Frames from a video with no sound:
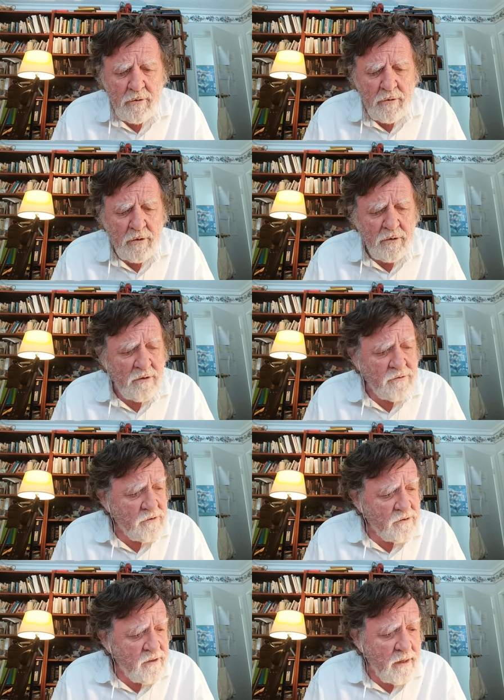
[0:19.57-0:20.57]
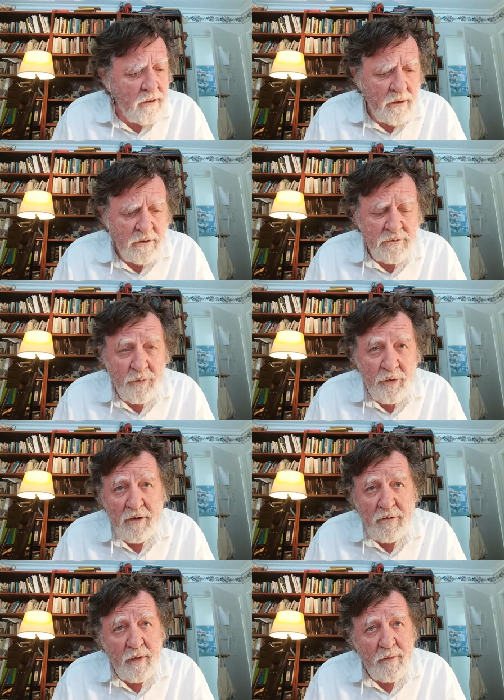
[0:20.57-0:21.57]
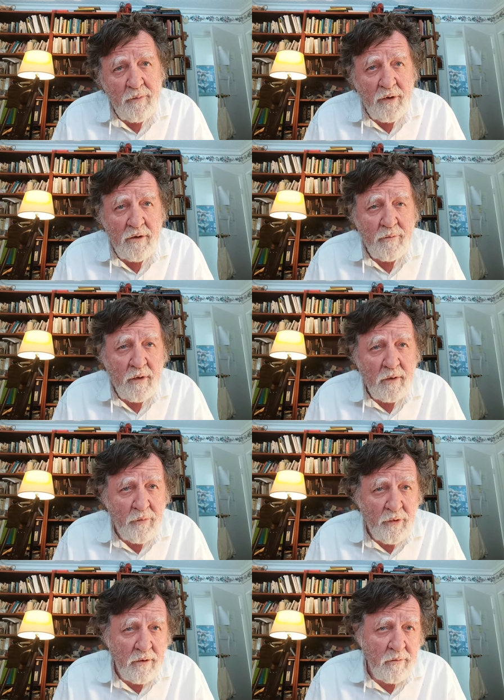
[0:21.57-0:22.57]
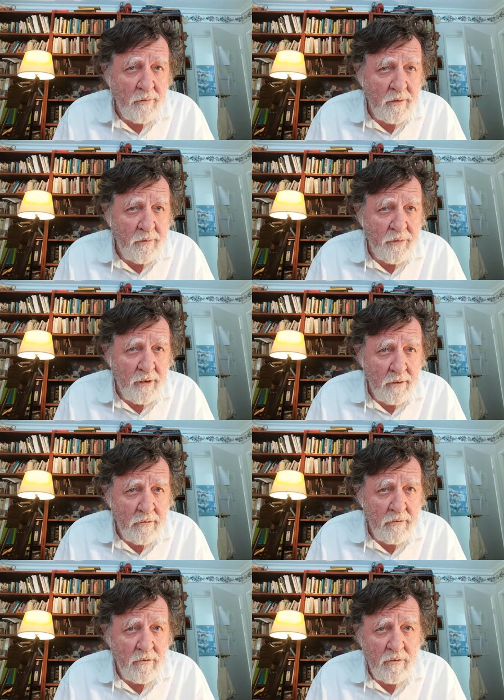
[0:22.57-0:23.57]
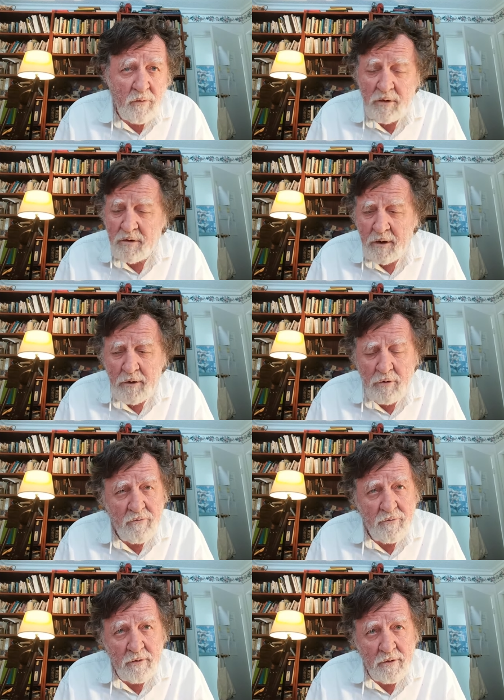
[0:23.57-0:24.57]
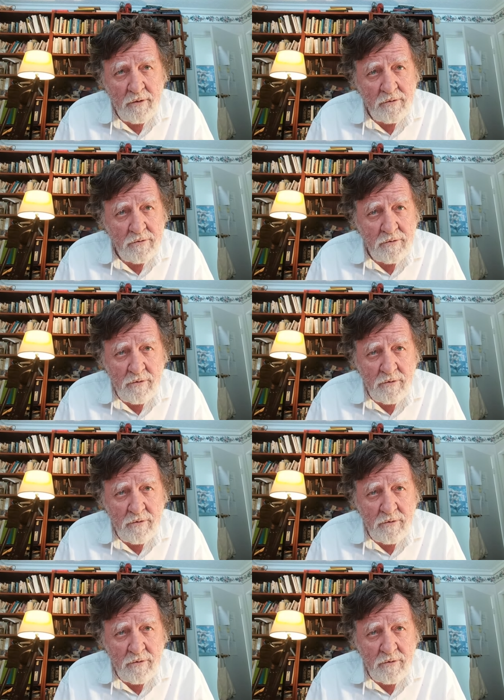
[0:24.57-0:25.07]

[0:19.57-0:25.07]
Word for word: the sustaining us breath by breath by breath by breath. We thank you for this.